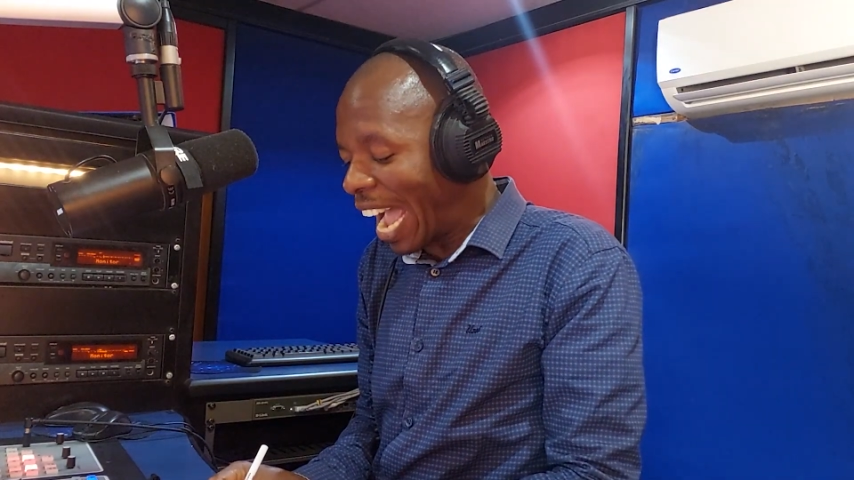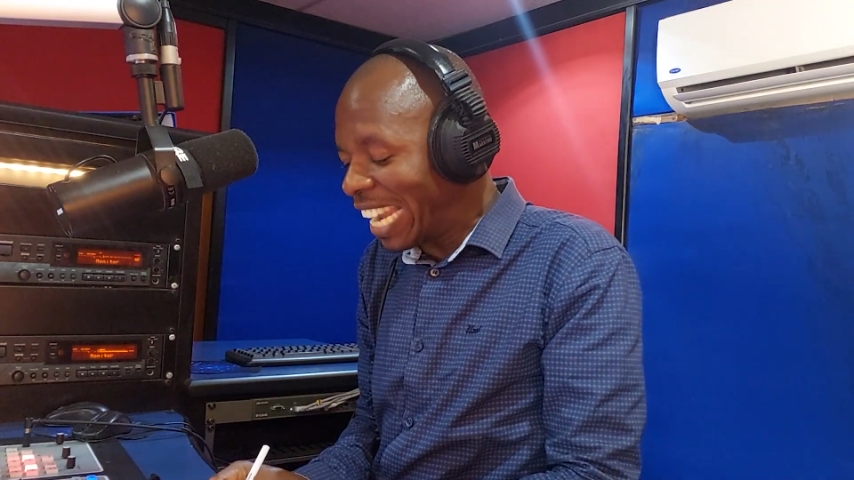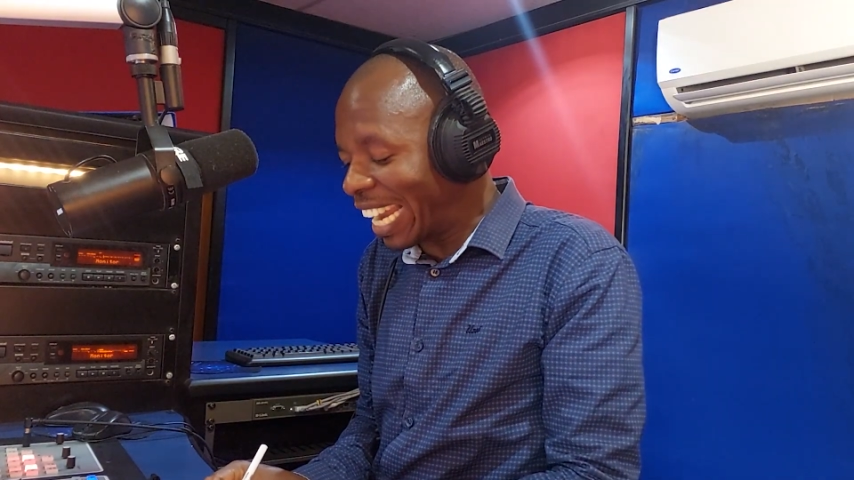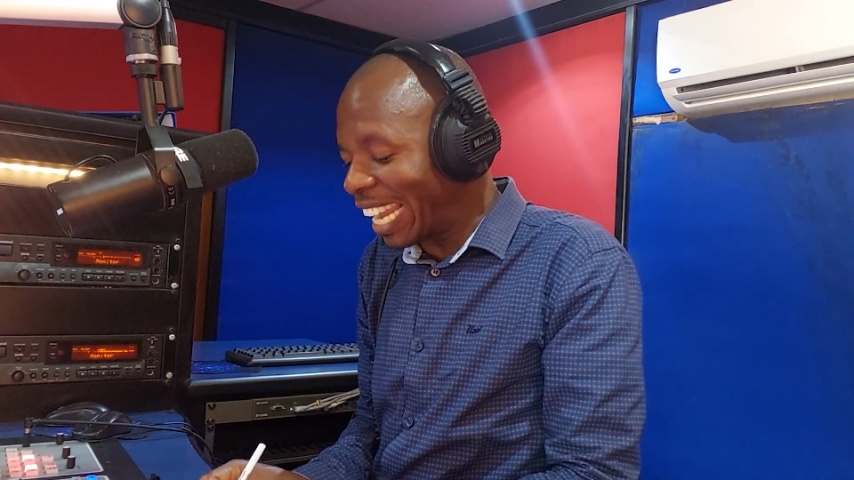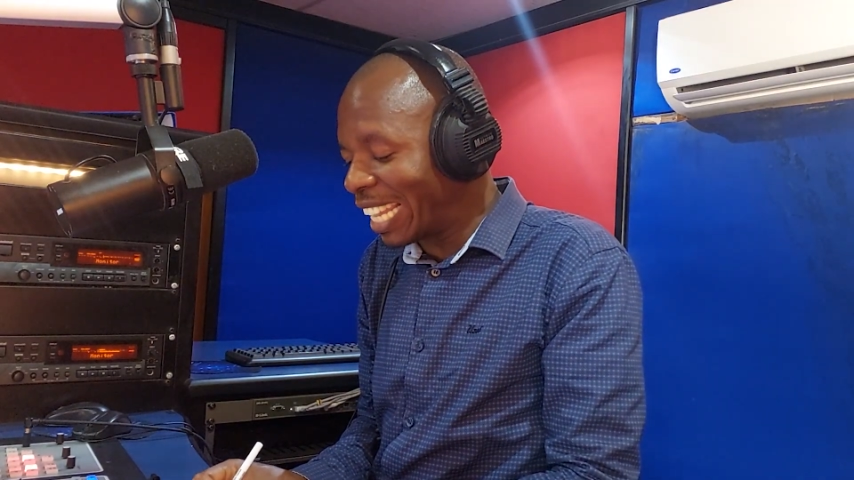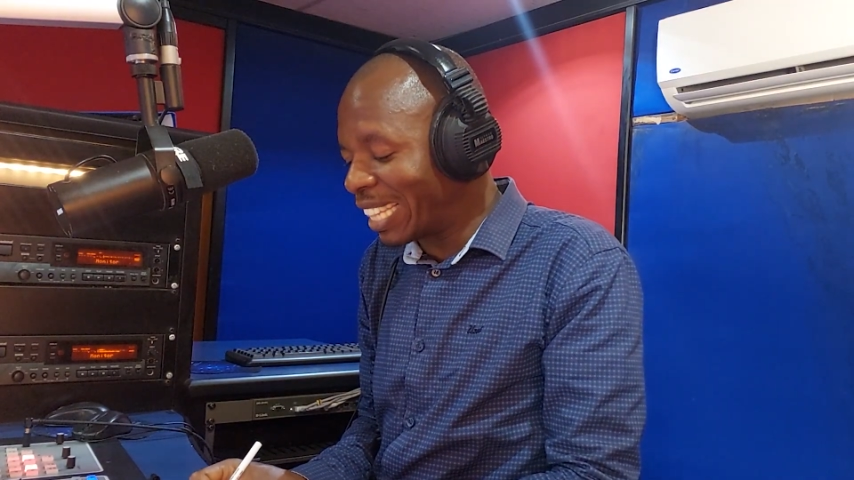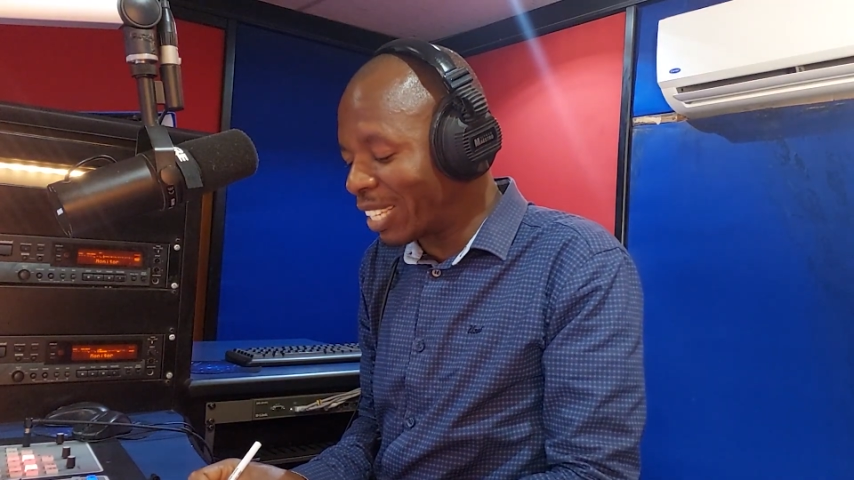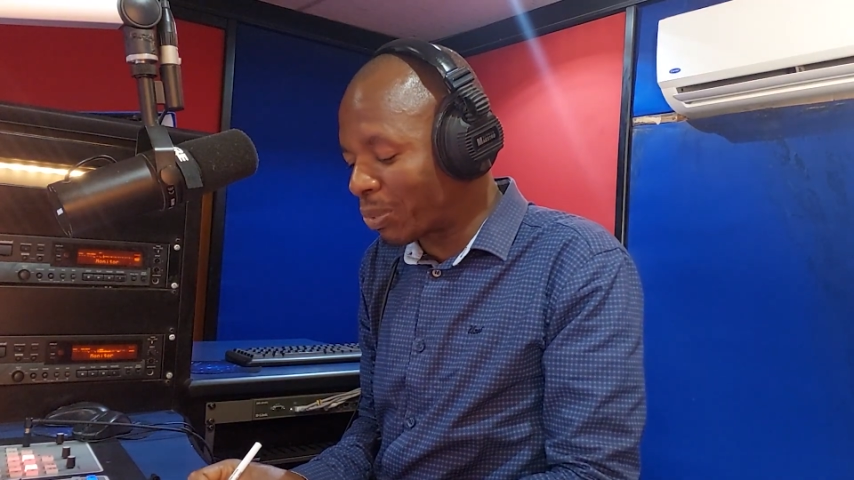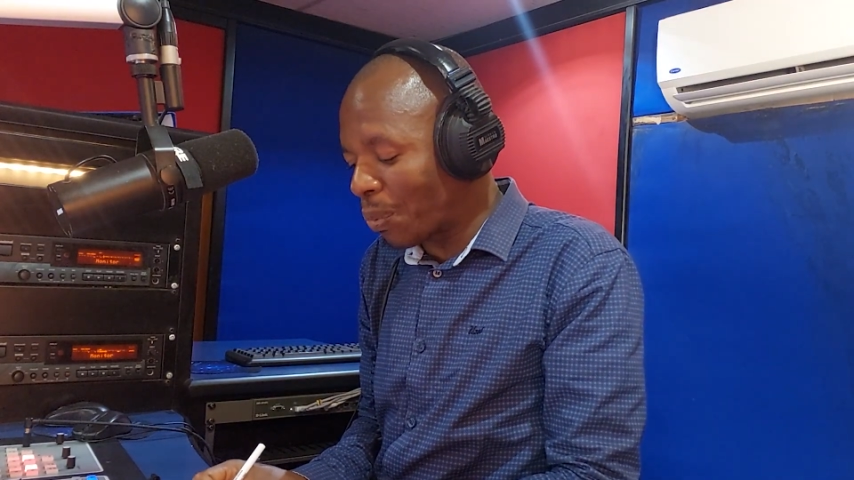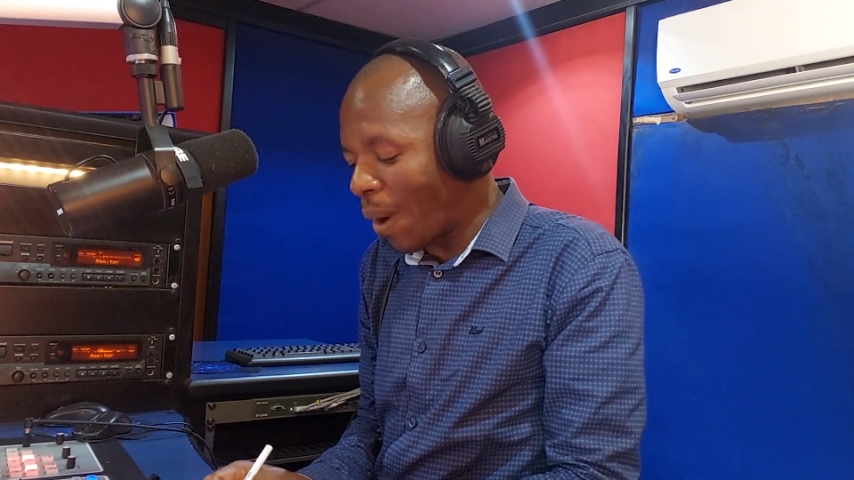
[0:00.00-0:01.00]
underlined
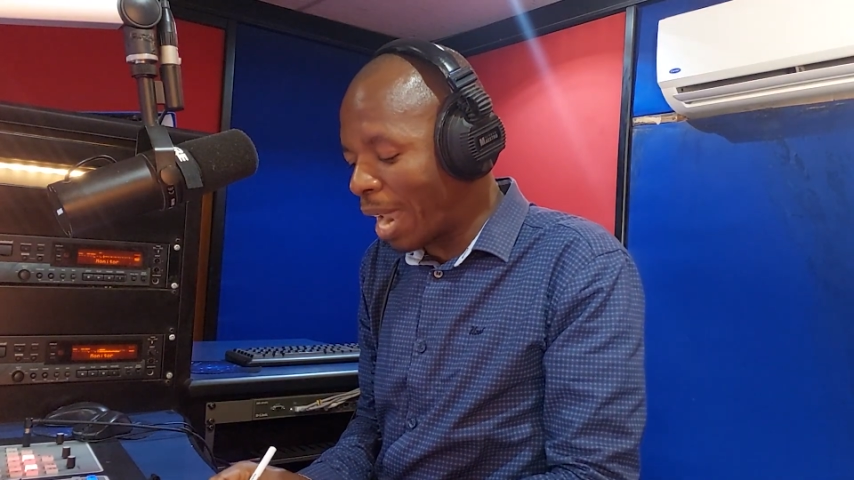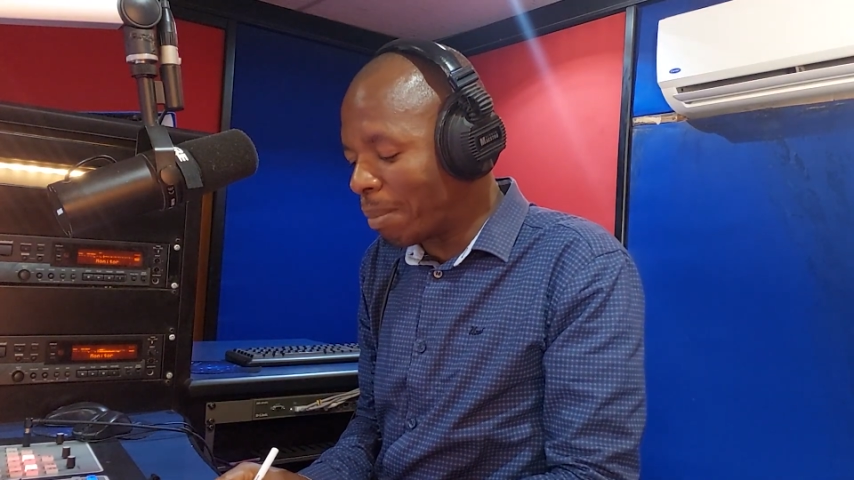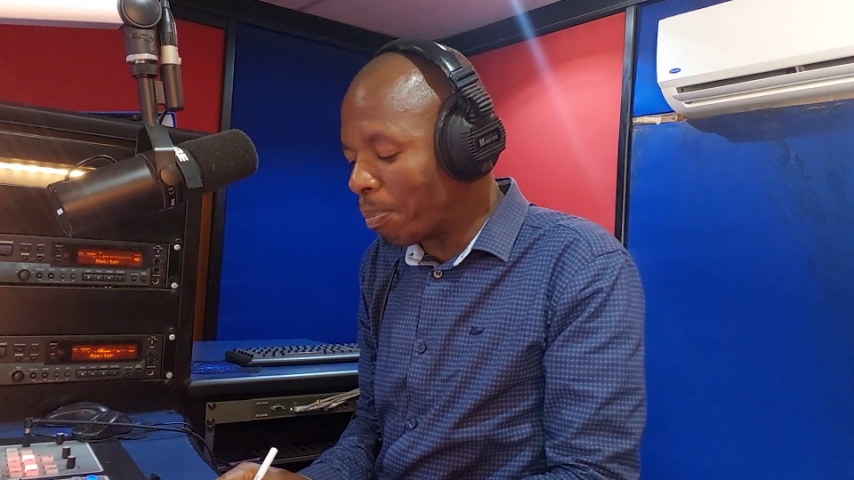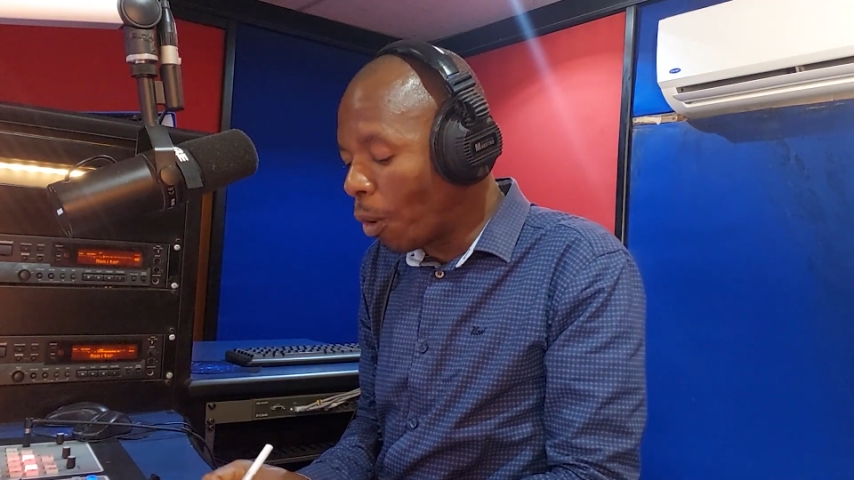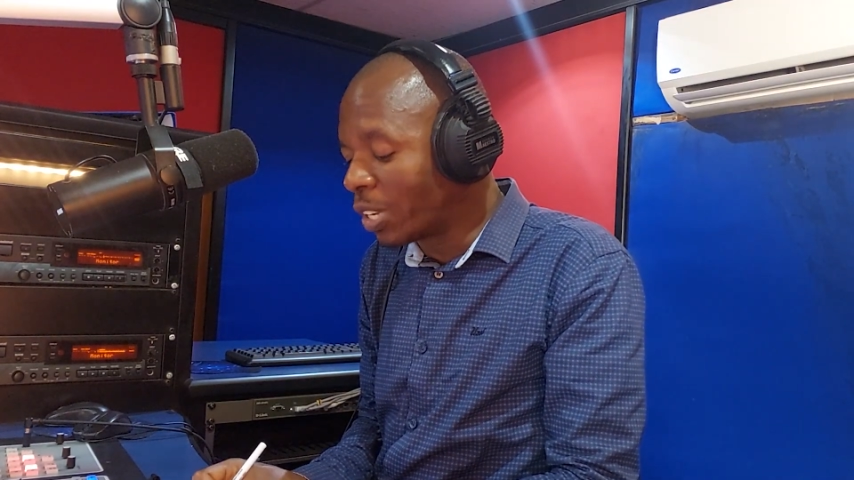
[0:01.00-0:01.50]
this one,